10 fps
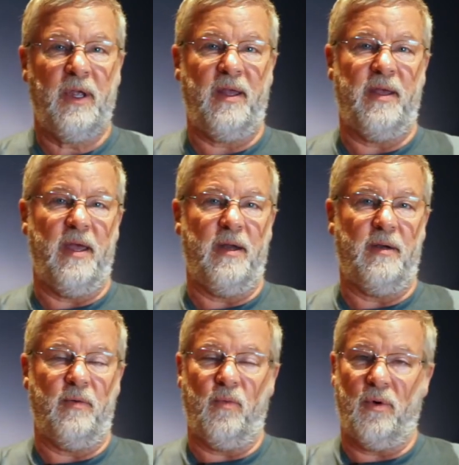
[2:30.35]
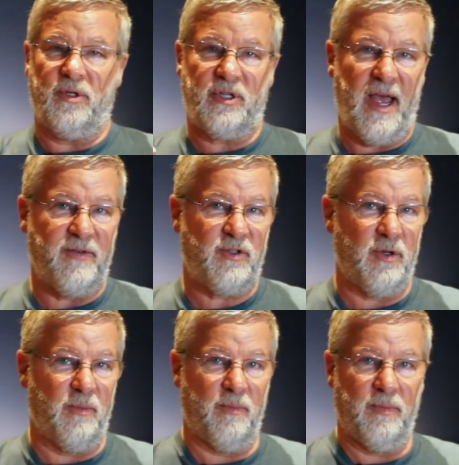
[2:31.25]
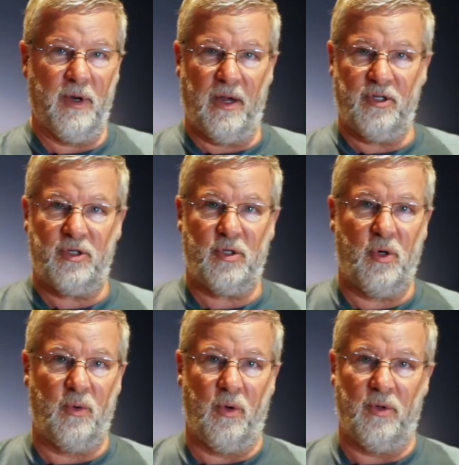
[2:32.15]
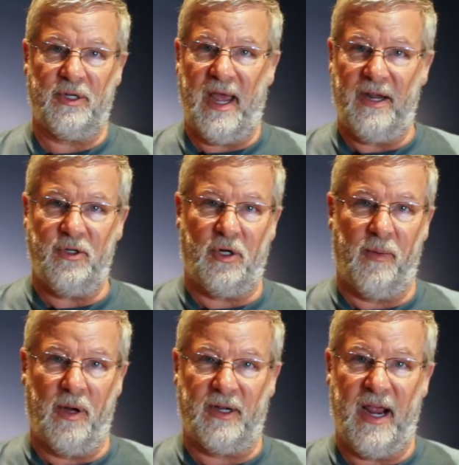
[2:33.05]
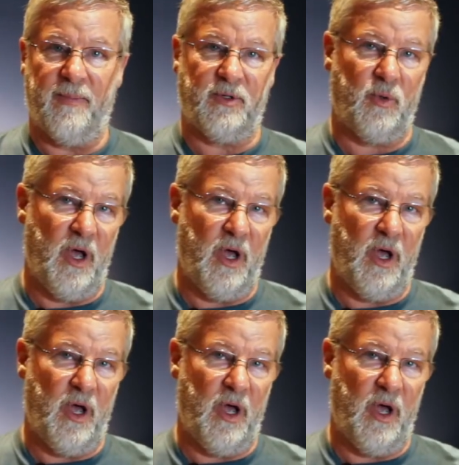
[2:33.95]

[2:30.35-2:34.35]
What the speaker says: and then we'll just have some logistical rules as you come on campus.